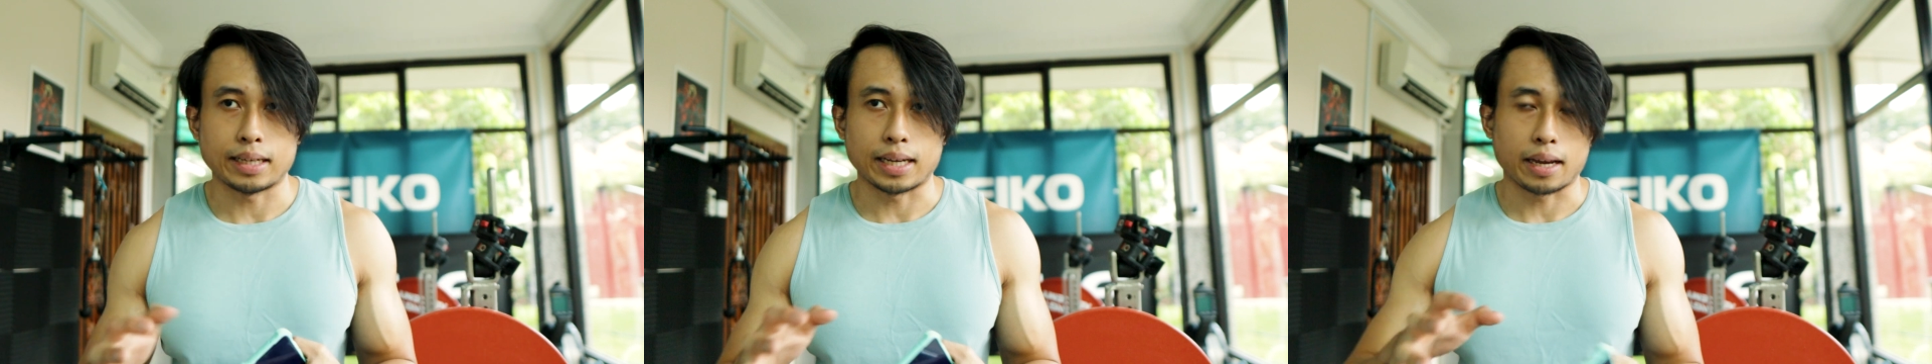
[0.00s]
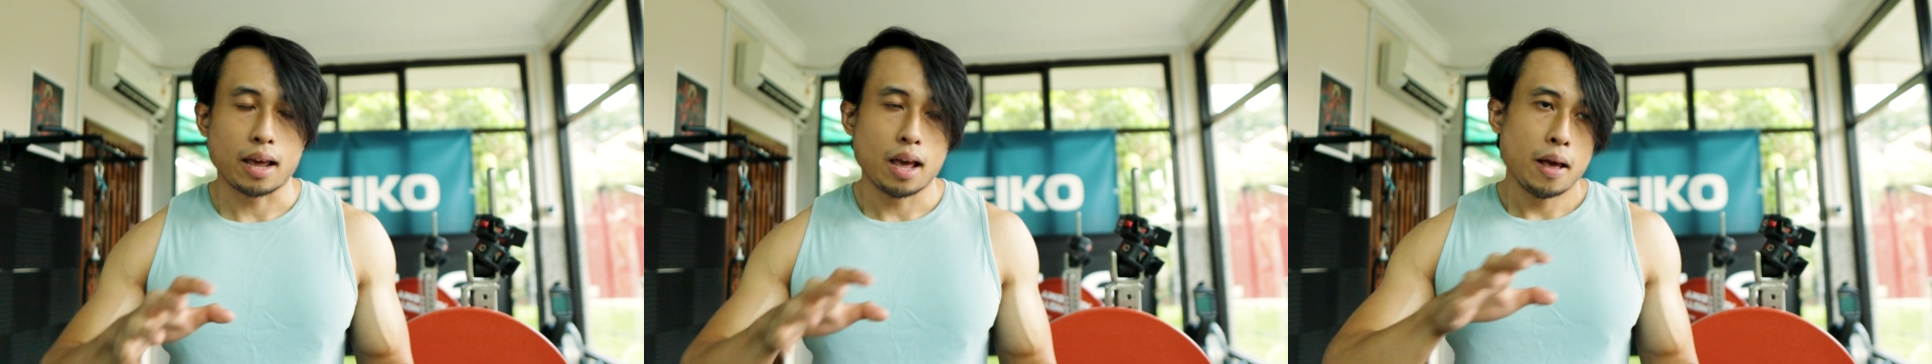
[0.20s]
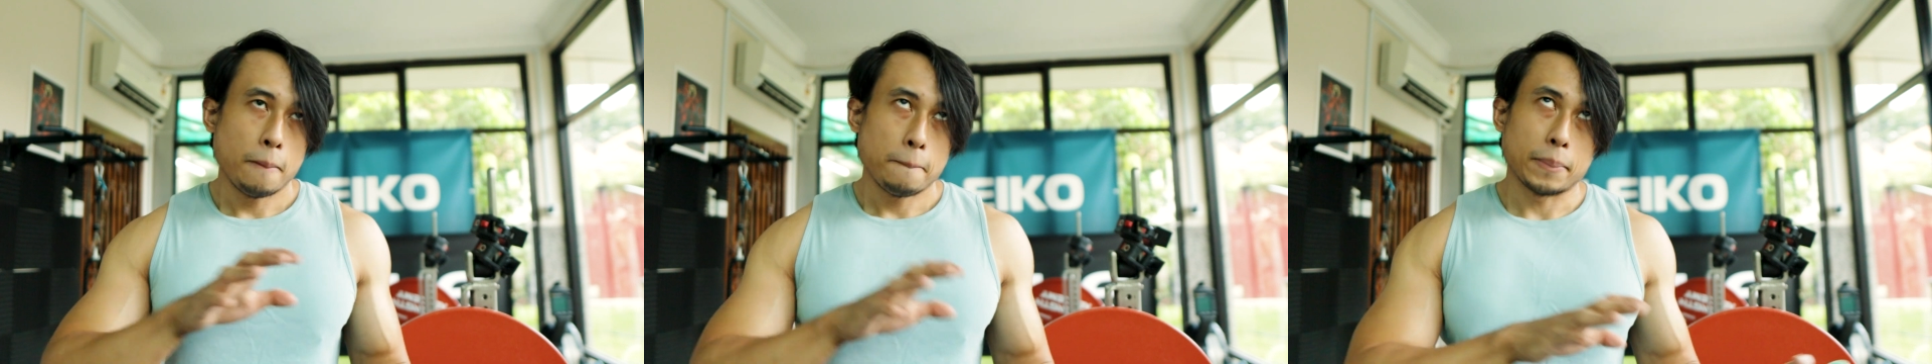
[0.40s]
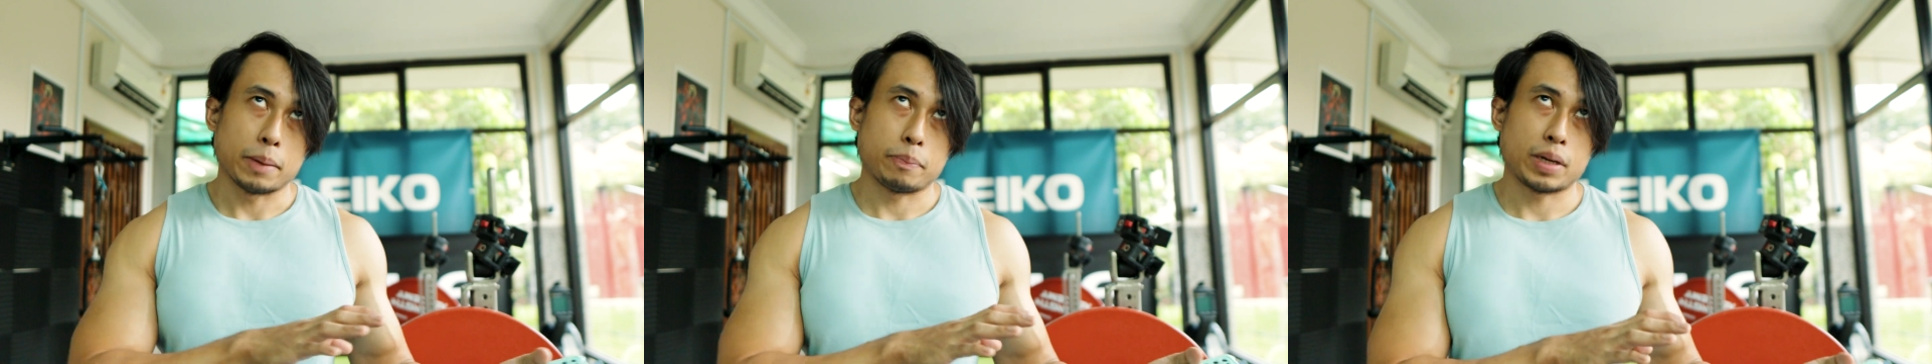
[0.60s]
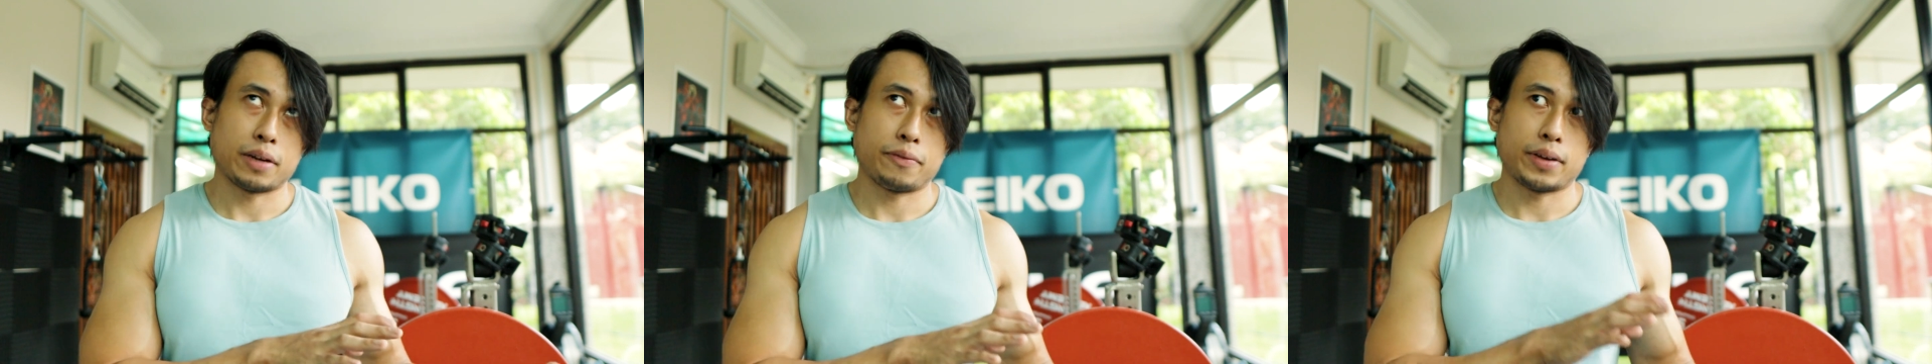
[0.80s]
like
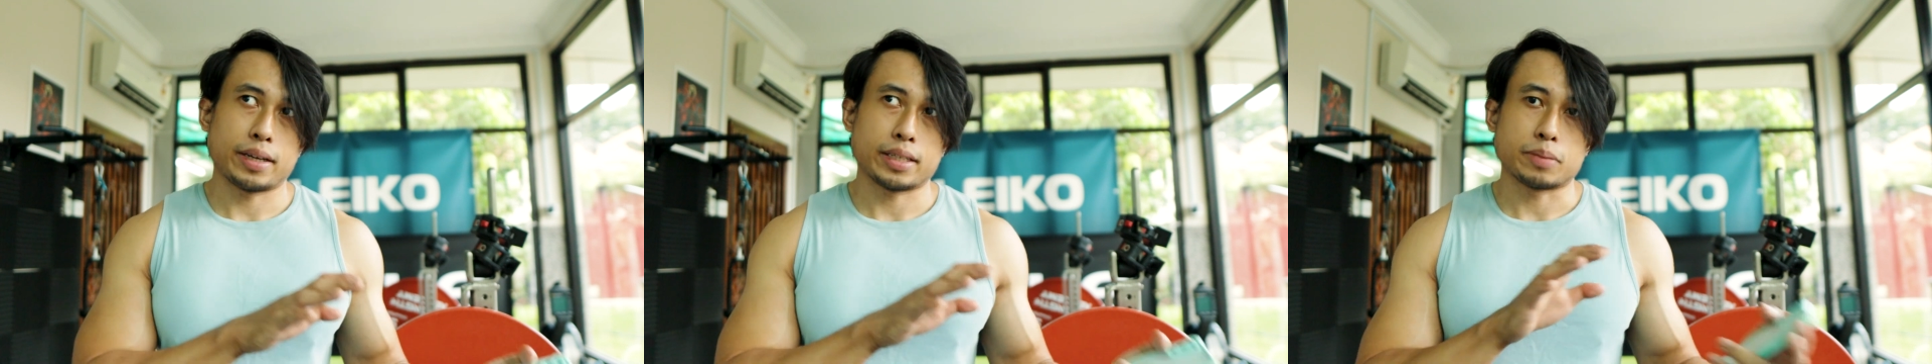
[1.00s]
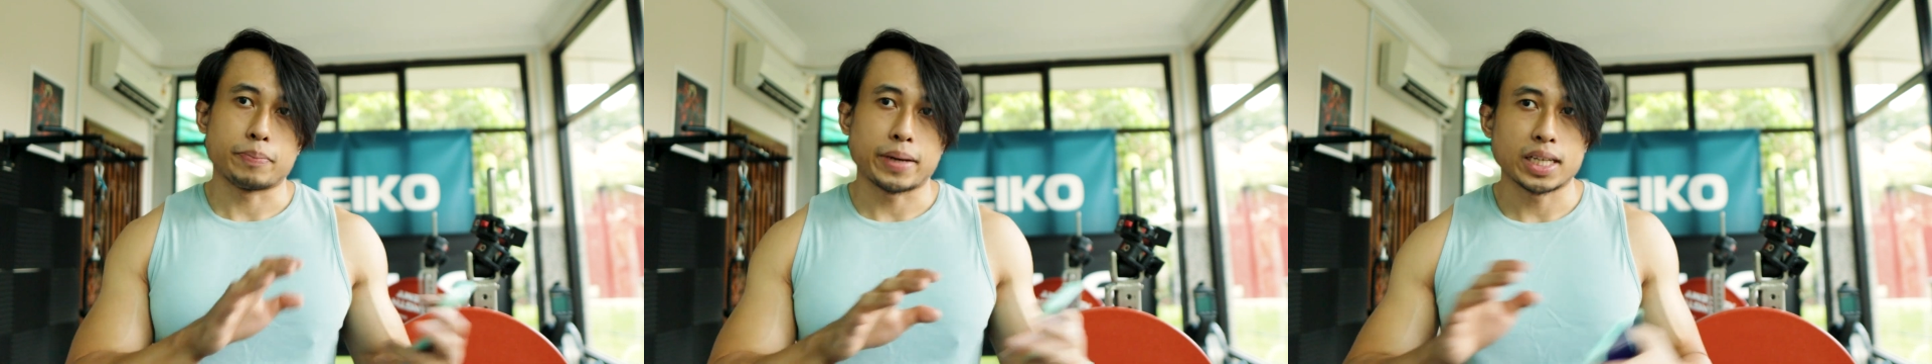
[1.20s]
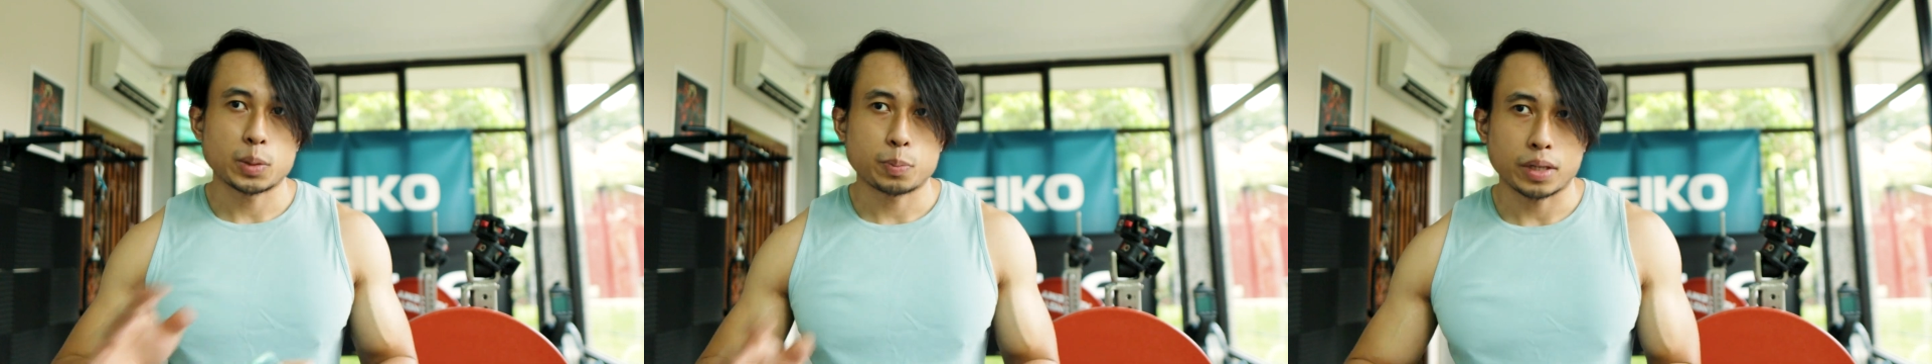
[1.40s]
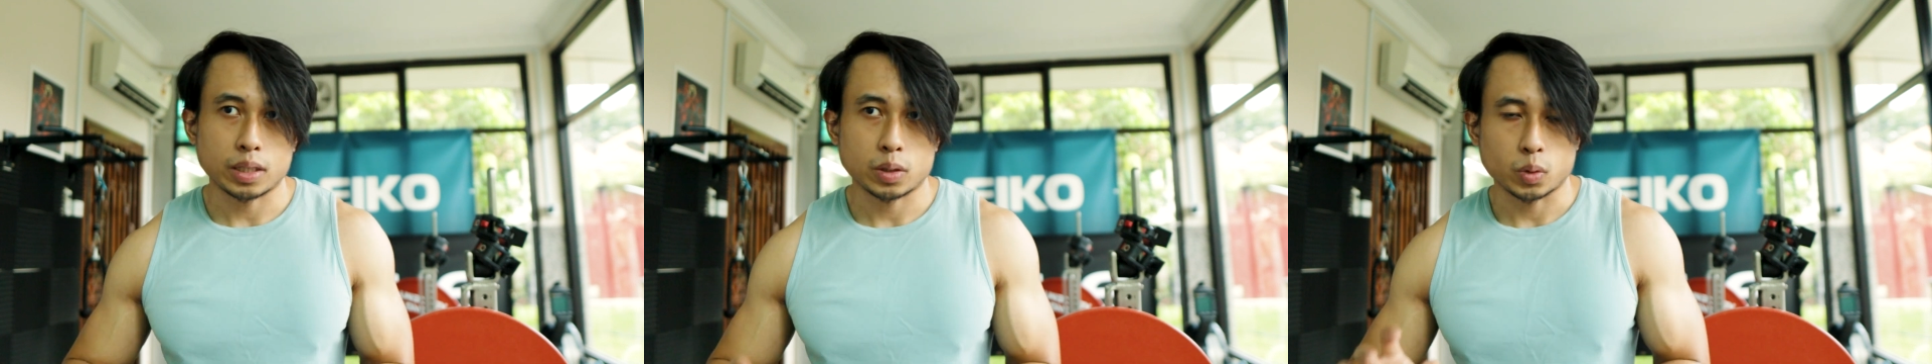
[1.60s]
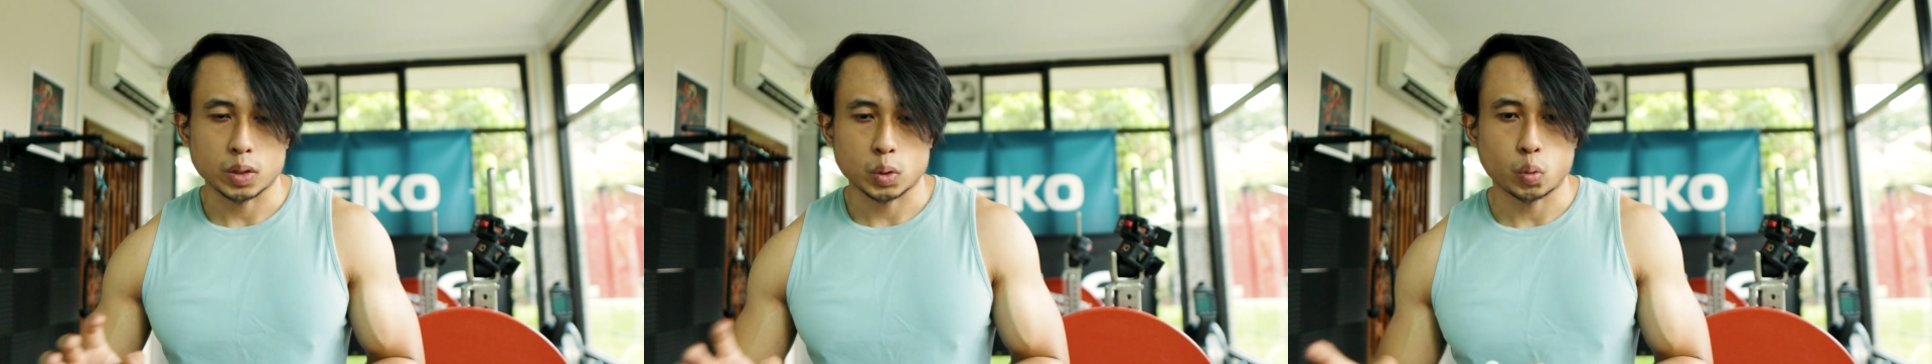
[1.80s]
my previous bench
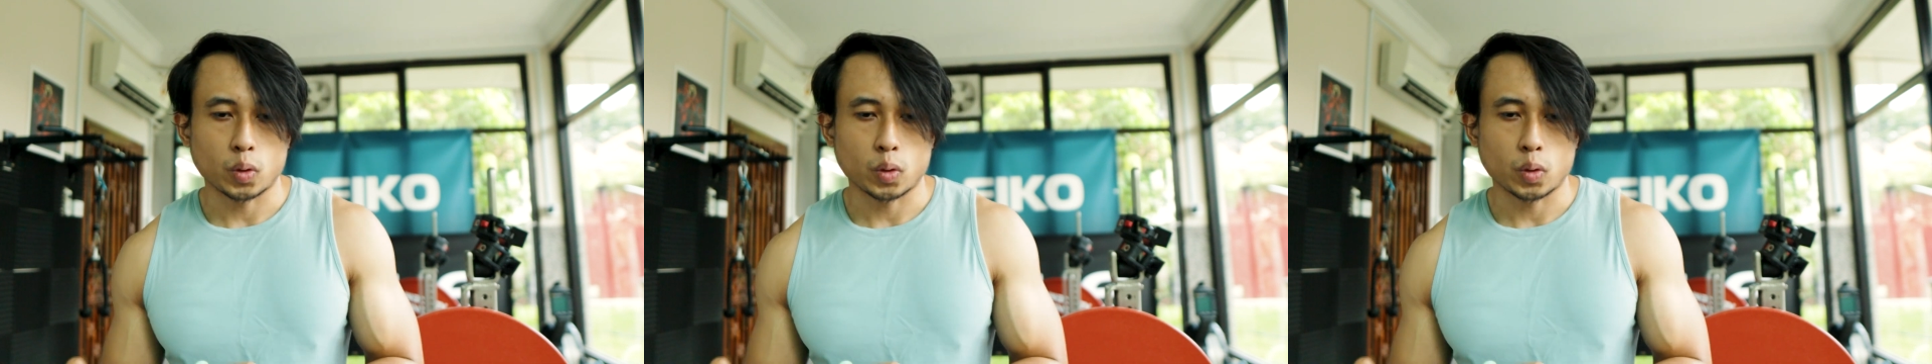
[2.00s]
press was